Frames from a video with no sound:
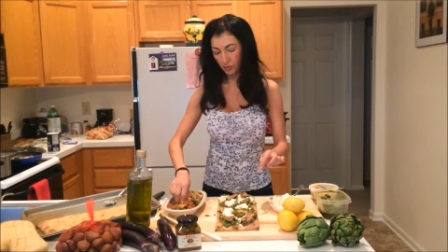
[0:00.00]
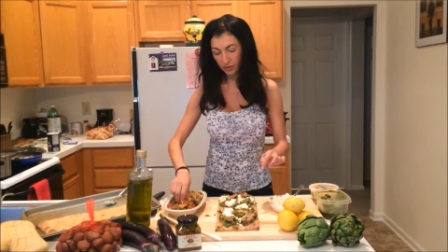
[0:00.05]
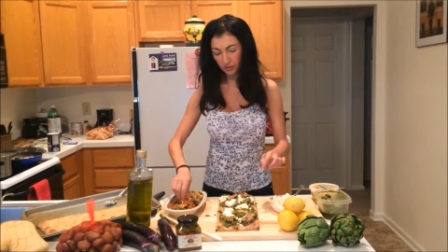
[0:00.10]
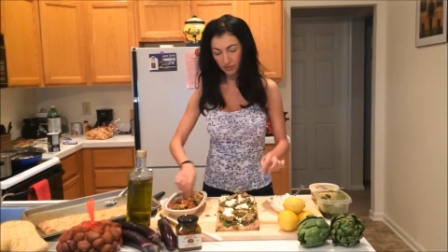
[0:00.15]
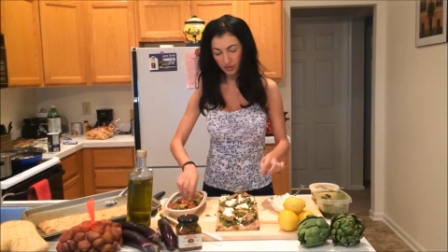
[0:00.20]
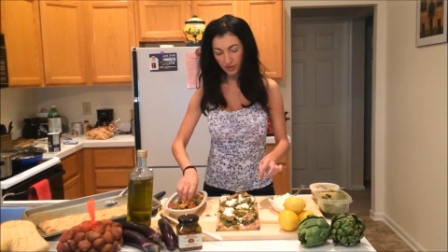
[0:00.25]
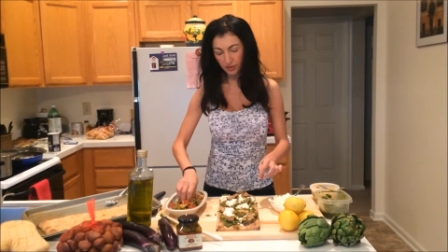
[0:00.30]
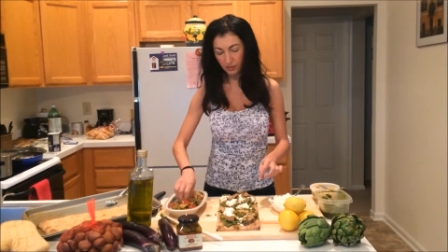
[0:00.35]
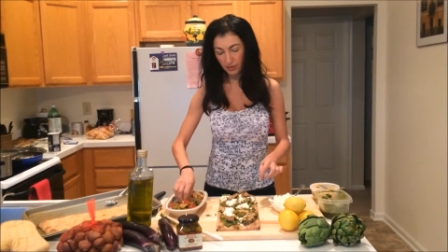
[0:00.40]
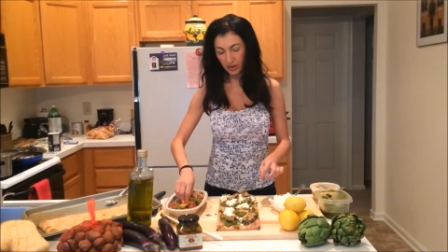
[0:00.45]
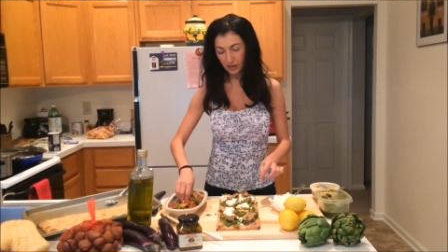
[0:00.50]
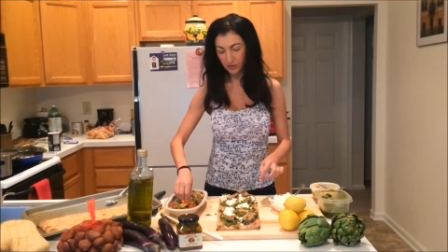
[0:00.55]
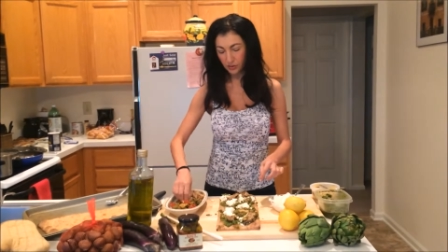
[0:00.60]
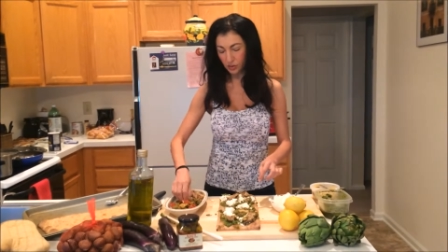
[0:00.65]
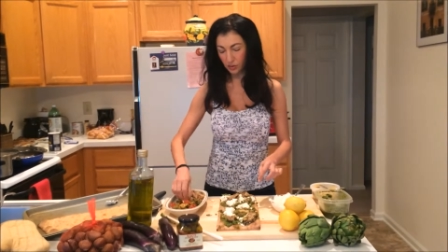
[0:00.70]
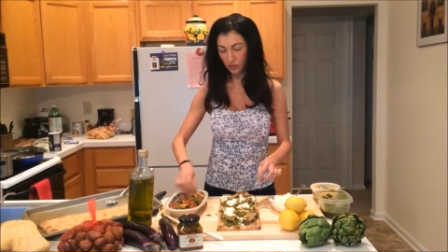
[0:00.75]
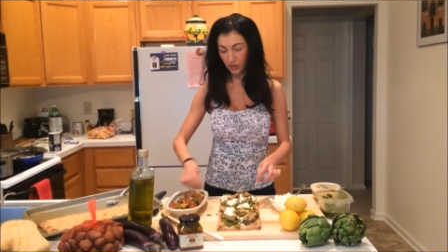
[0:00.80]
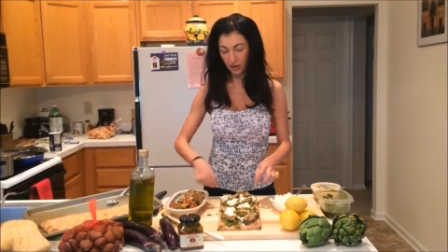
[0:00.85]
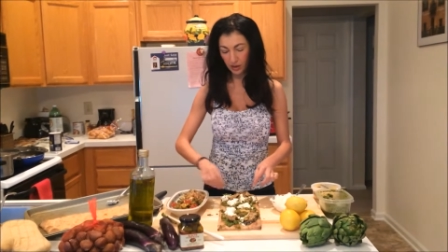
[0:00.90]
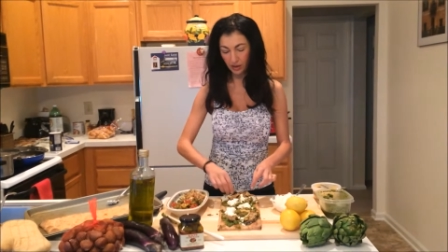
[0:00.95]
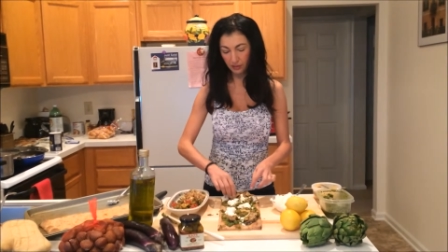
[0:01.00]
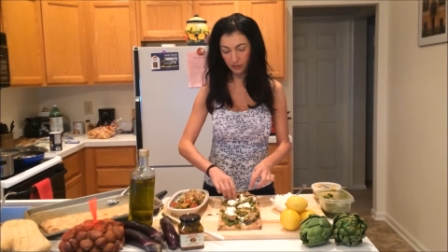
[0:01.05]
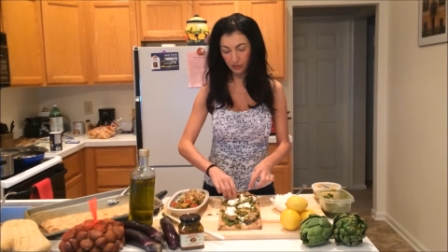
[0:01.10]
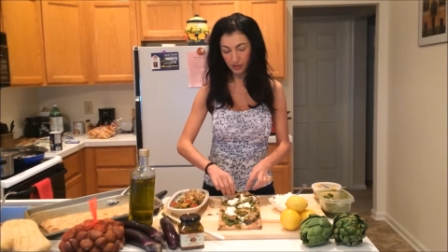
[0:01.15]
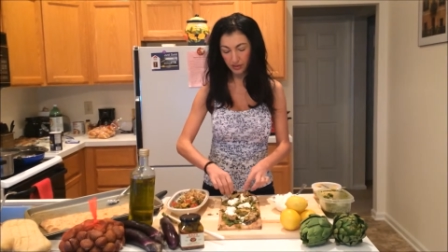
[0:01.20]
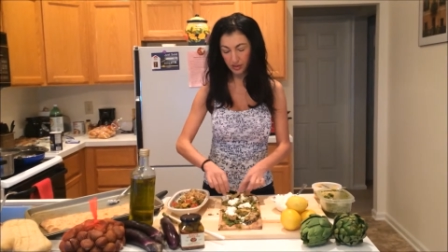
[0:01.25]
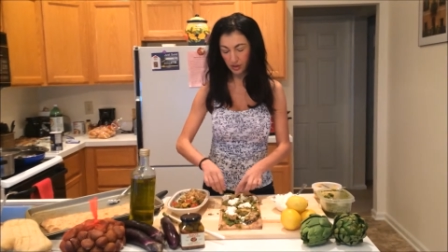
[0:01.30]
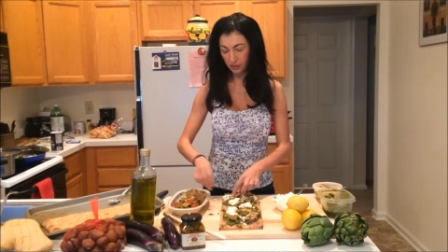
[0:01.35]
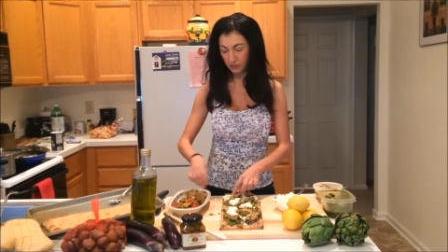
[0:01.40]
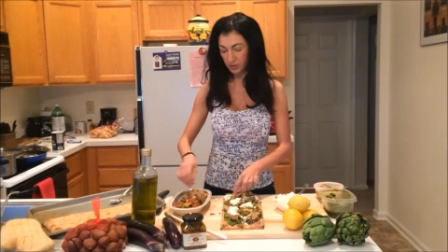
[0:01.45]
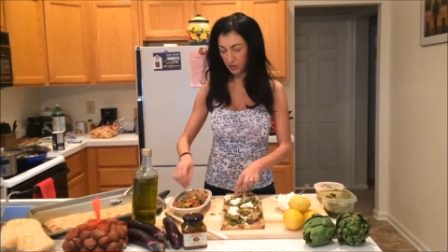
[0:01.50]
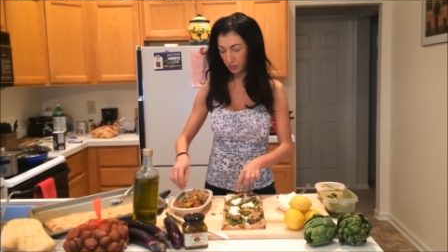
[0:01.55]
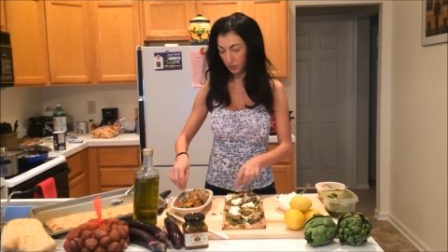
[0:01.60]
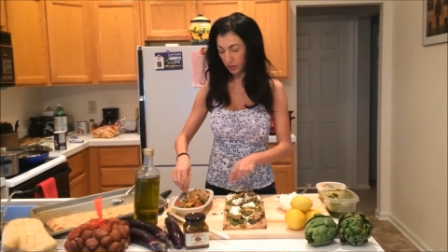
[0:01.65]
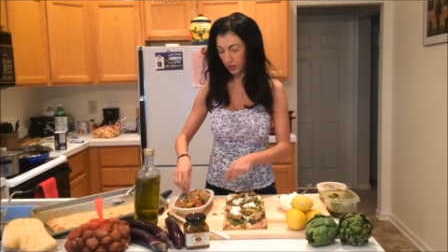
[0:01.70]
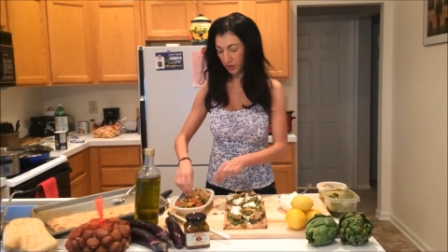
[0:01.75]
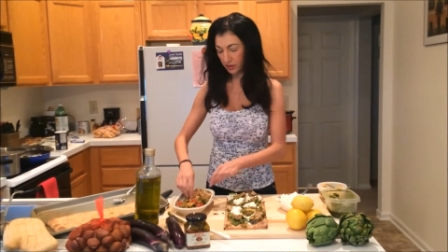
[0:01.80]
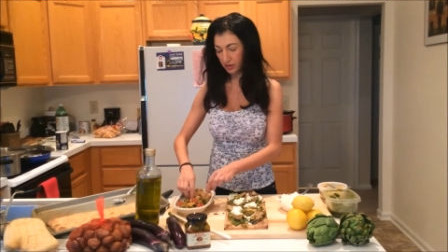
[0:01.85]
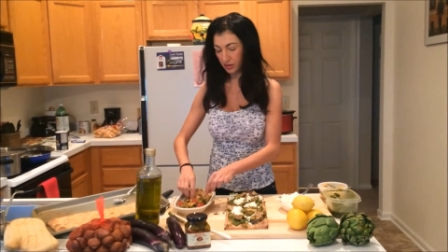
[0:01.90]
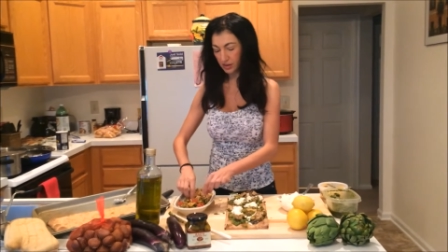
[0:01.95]
even them out so that every time
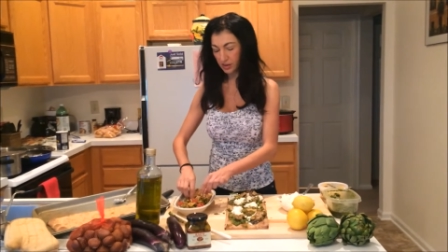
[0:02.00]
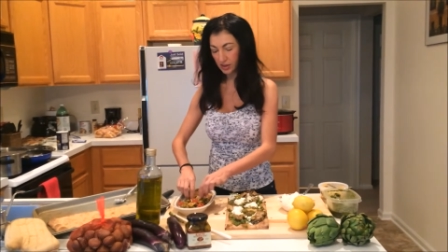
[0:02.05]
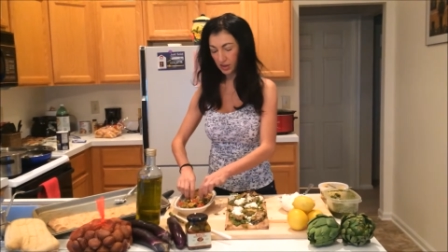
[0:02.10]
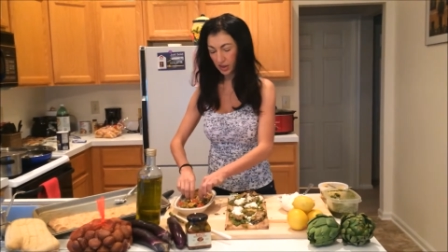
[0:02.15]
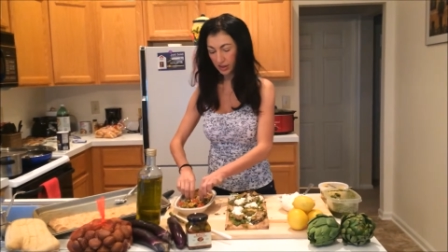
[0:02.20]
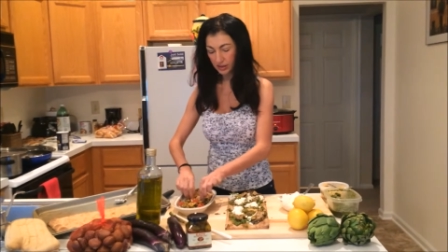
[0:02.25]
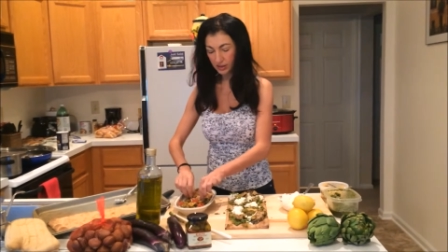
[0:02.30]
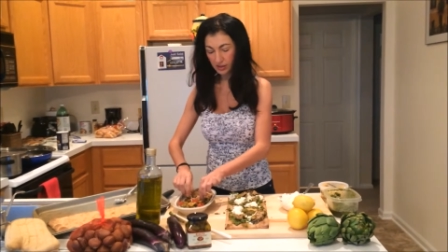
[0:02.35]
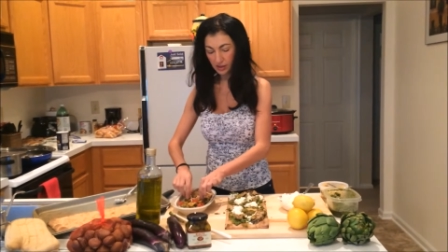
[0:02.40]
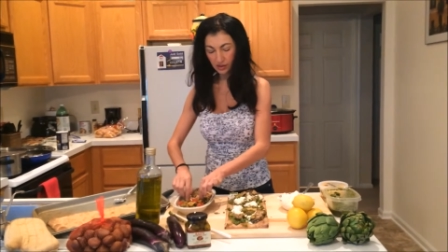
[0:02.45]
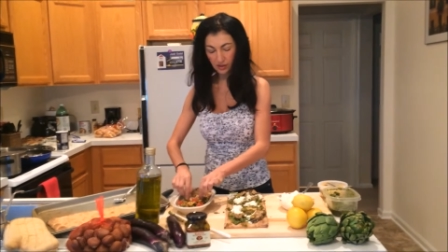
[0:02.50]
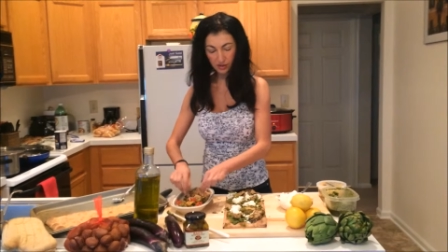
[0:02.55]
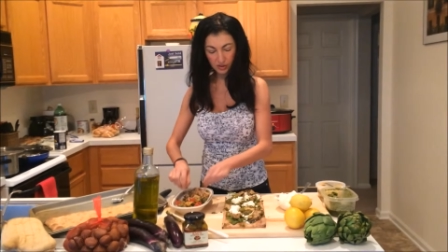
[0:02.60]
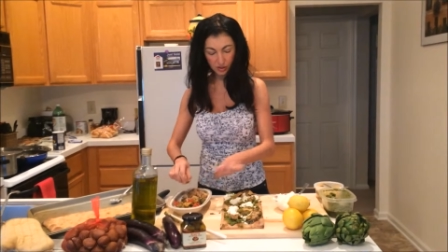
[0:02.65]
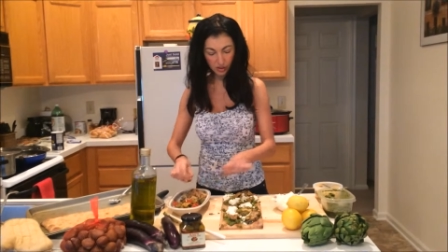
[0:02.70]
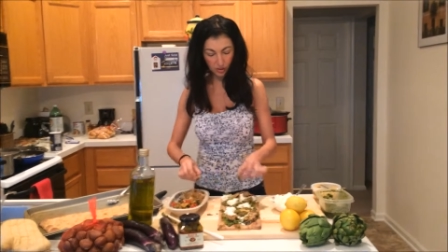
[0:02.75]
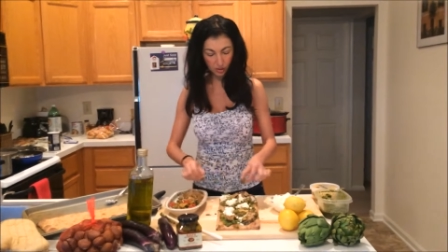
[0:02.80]
someone gets a slice of this,